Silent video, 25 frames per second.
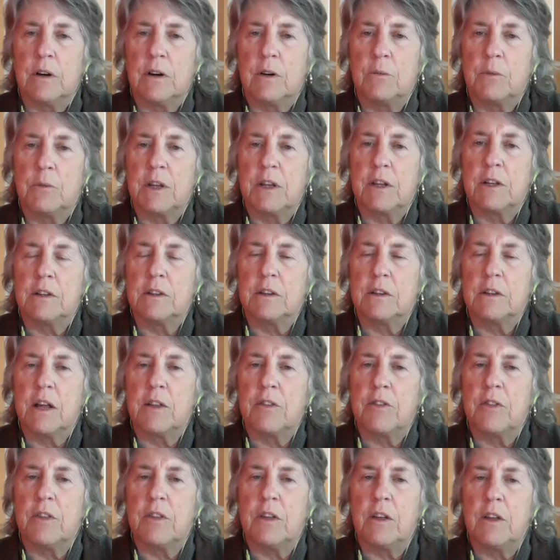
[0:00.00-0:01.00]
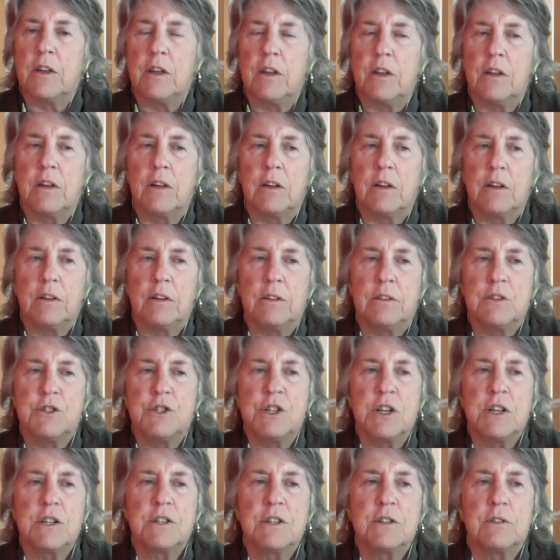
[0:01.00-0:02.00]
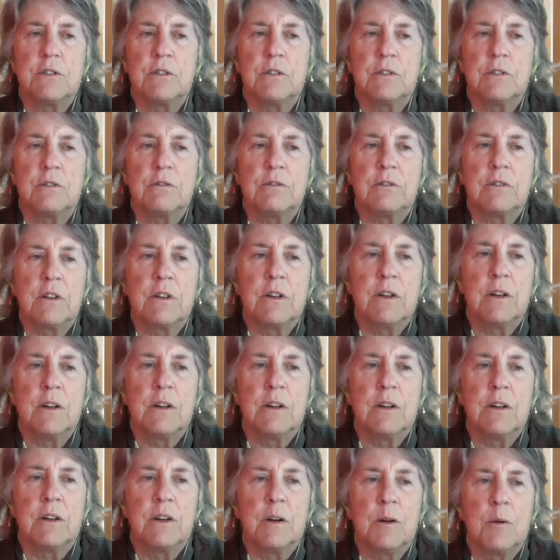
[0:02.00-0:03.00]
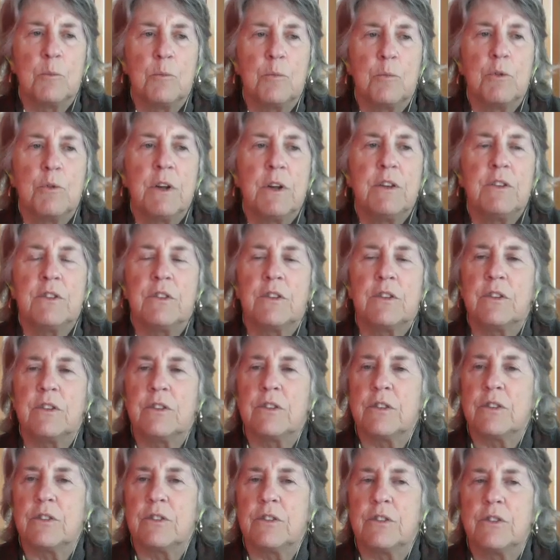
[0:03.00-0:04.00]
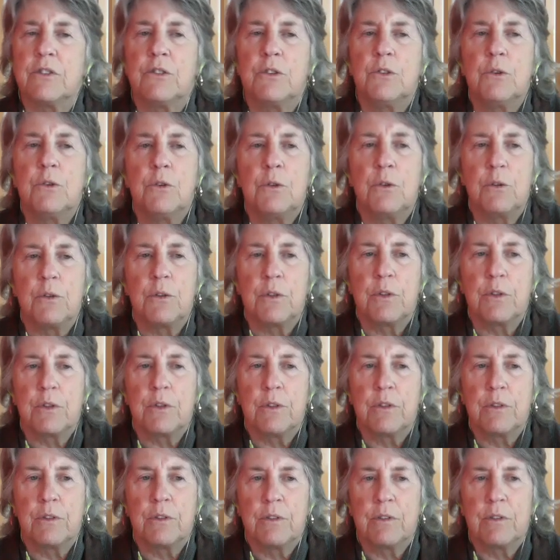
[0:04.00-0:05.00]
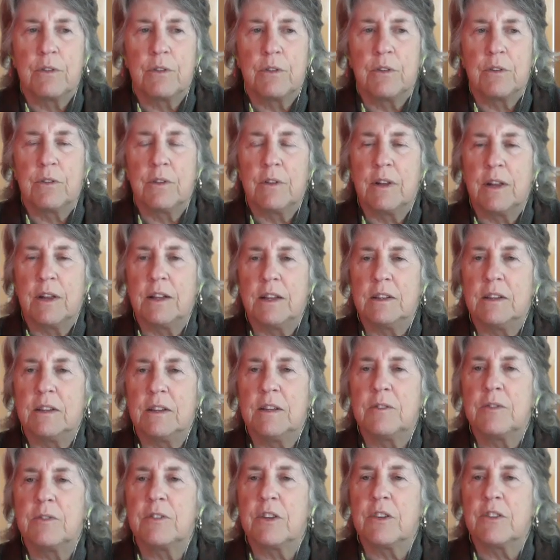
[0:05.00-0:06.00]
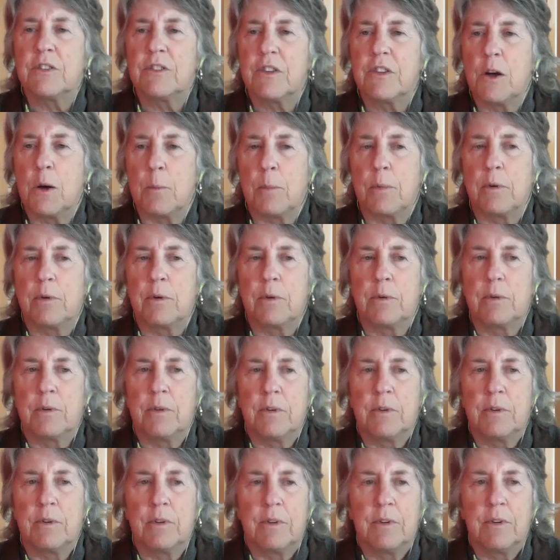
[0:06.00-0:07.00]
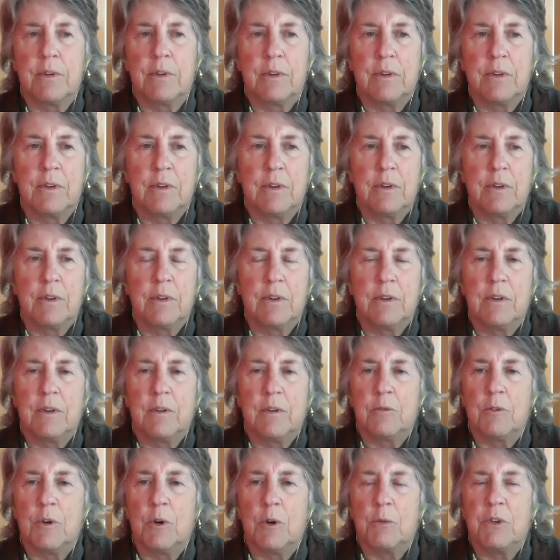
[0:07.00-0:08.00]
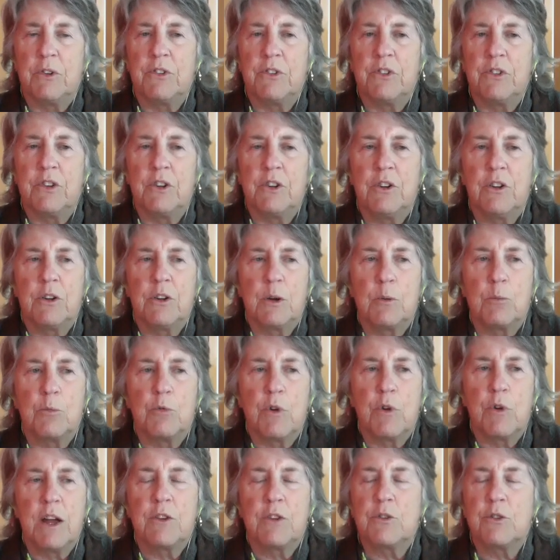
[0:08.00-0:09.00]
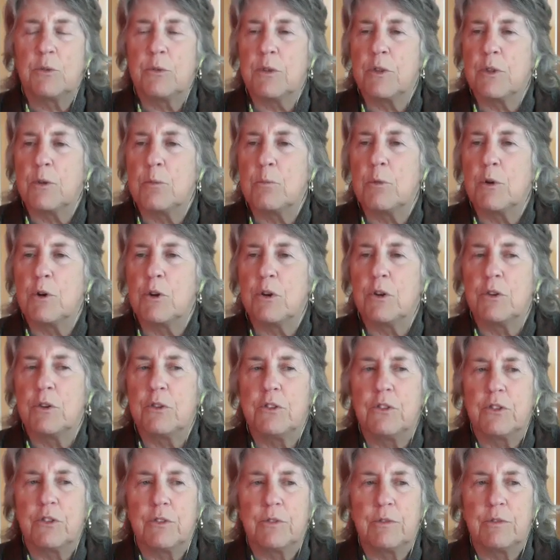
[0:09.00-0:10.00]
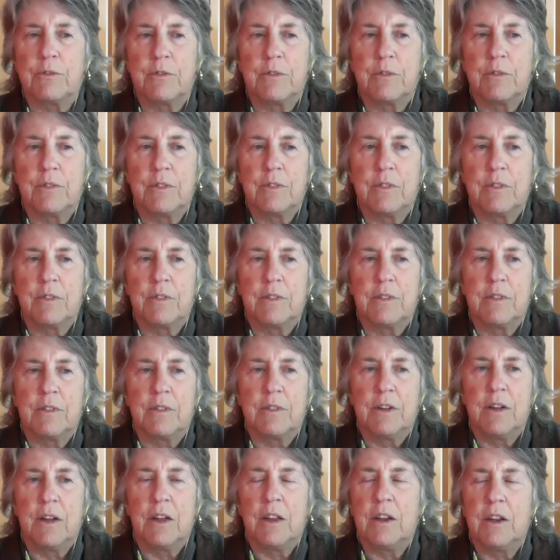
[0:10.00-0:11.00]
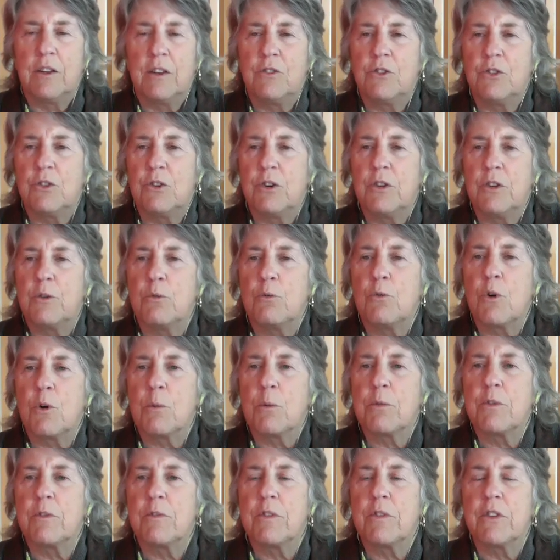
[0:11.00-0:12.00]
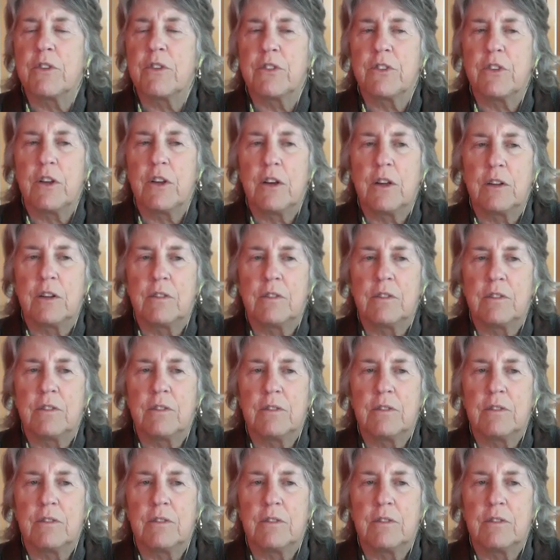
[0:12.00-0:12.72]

we can let the gentle breezes soothe and lift us up while we sit on a branch with the birds and enjoy the warmth of the sun.